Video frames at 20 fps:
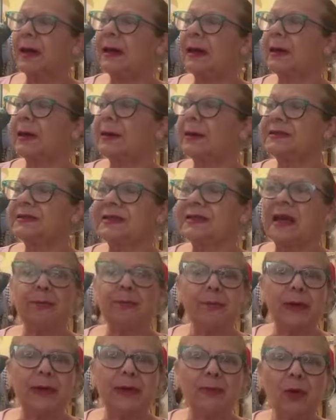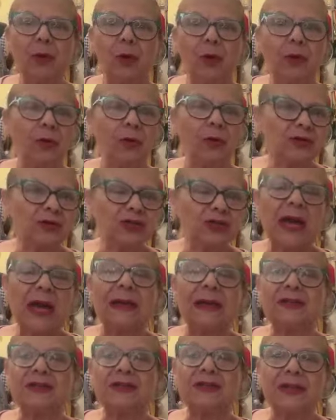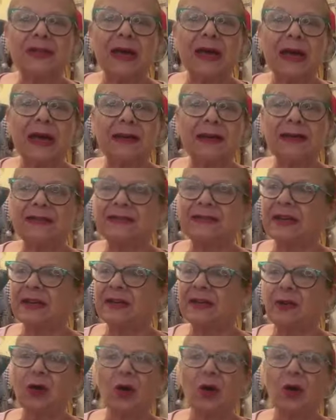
Uh, some people challenged that and said,